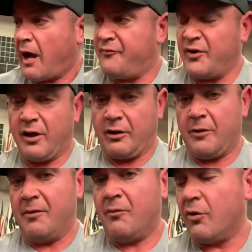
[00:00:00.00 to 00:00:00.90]
I feel a
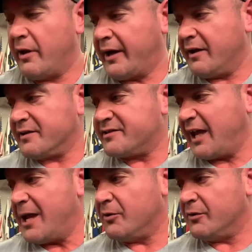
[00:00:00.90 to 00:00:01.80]
little bit more like
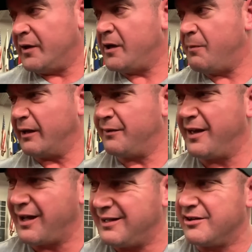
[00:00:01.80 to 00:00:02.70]
unstable, but I
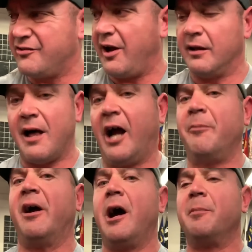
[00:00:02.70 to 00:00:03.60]
think I need to try to
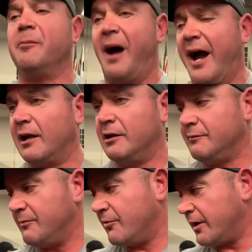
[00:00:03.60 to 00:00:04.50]
lock my upper back in a
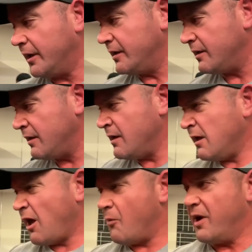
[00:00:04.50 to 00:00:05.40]
little bit more.
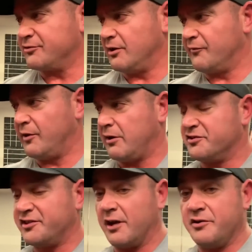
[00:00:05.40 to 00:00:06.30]
I'll mess with it for
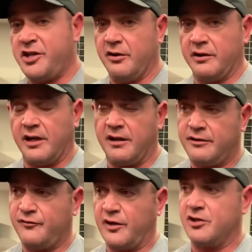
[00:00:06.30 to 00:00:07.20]
another set or two, and then
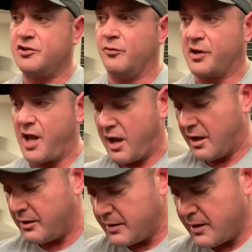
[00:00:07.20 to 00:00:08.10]
to finish the workout,
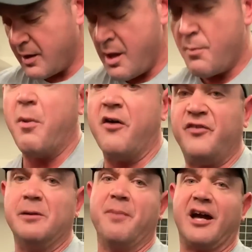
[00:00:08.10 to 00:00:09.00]
I'll put my
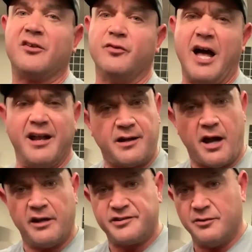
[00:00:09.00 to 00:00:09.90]
feet back flat and
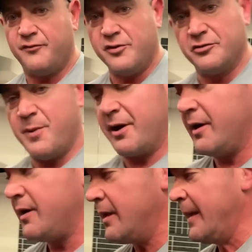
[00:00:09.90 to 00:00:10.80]
kind of see what feels better.